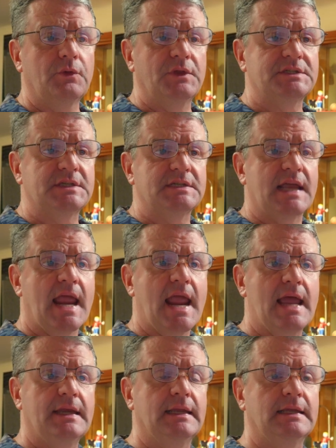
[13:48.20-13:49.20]
this is
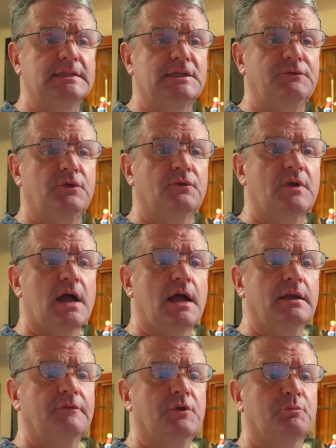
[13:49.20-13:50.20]
handy is if
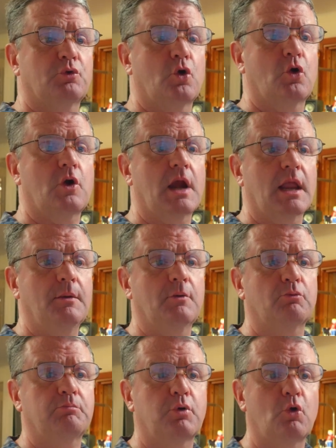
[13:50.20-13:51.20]
you're
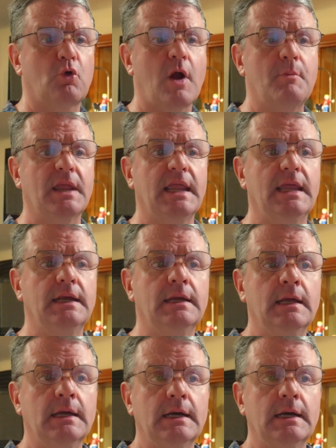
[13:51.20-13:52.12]
programming in